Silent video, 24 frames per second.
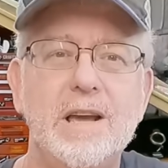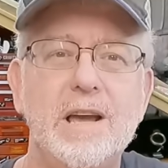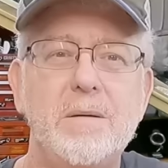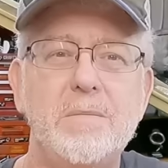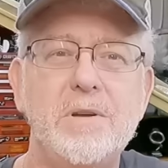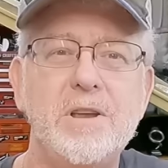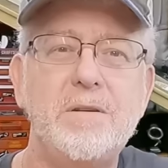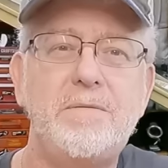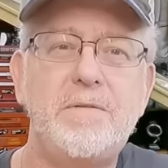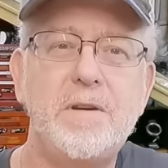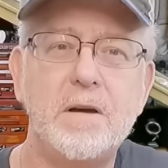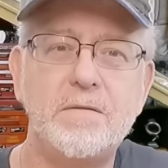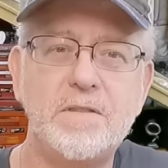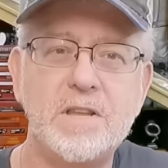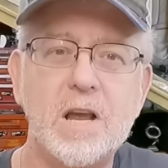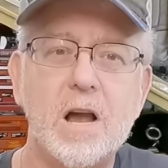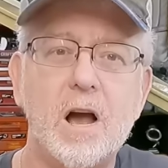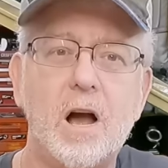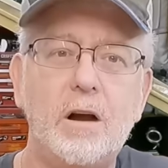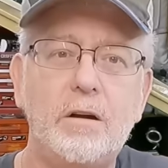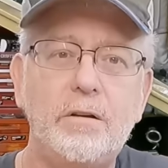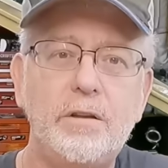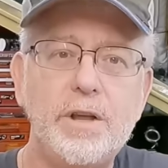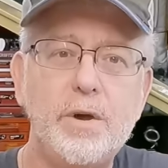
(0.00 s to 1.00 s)
I mean, if you have the
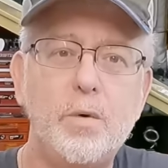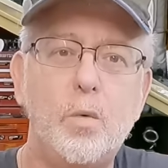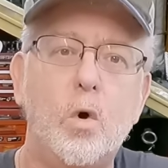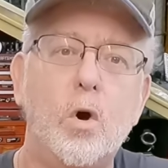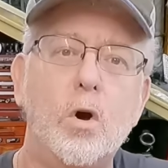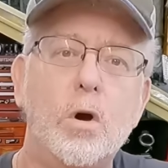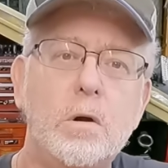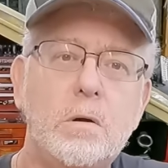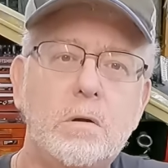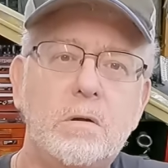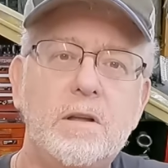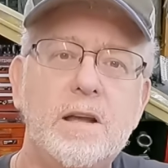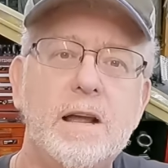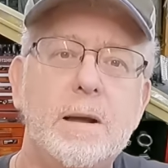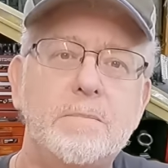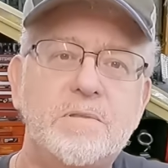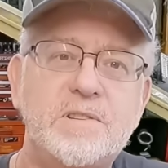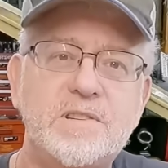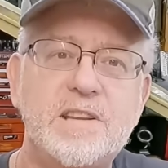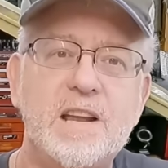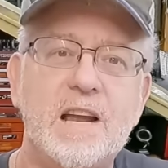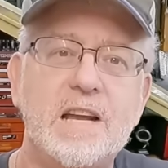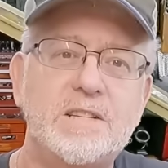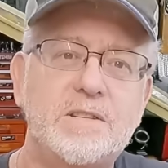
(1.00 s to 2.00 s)
ugly worm
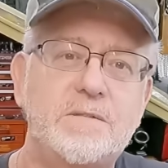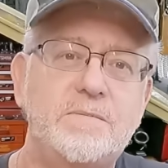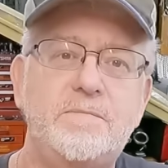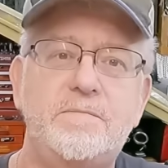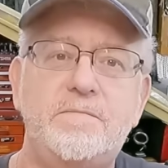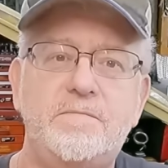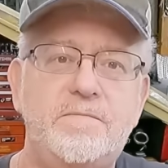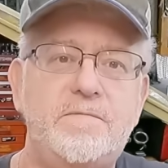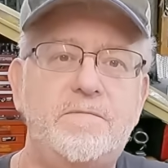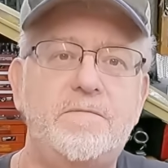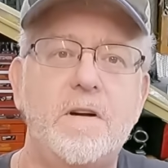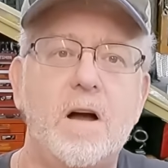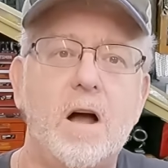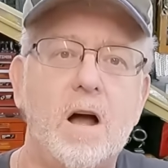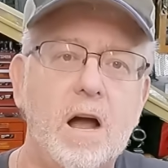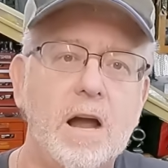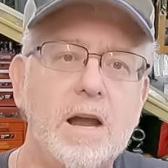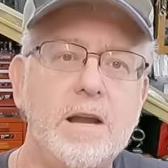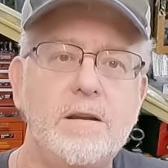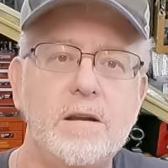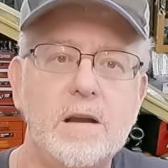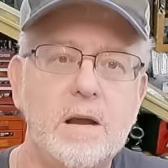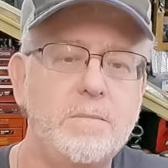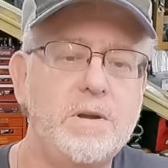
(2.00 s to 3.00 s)
clamps, that's
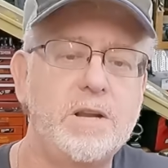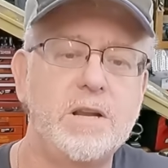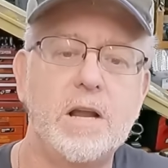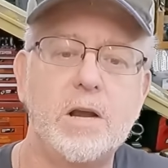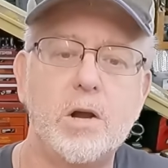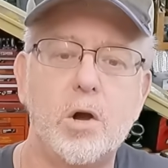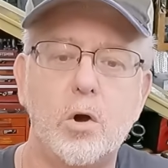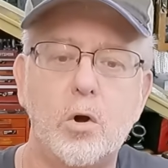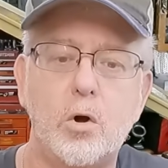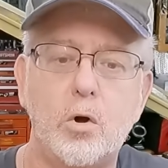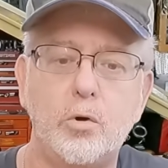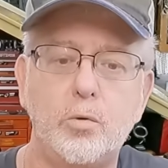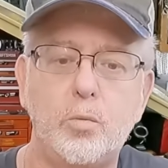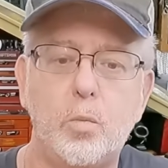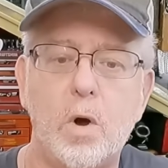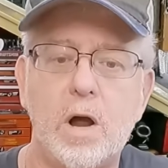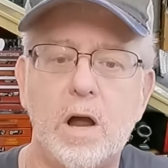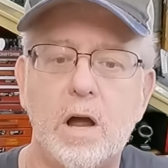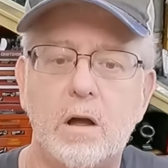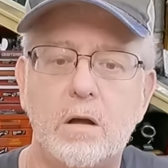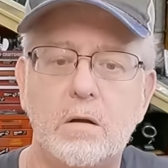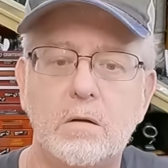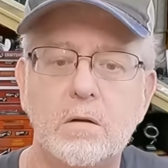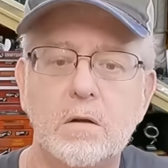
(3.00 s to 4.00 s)
fine. I mean, they hold
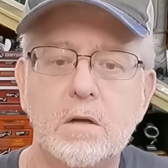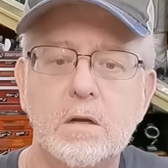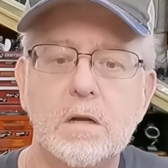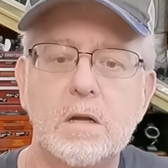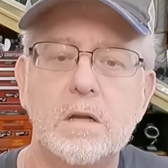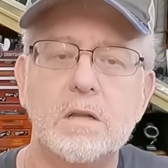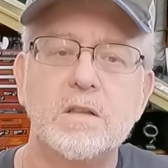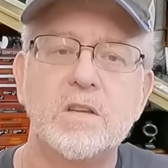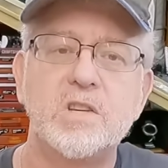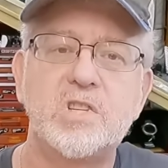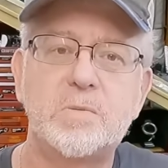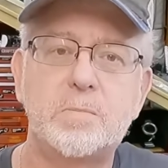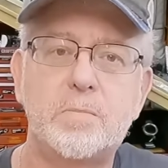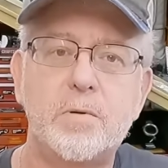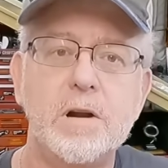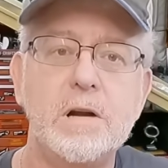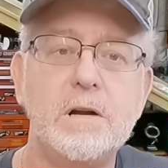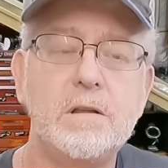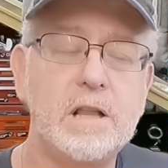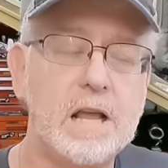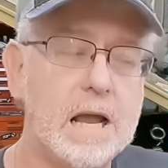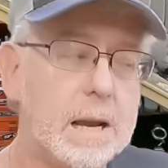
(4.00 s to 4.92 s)
well. The spring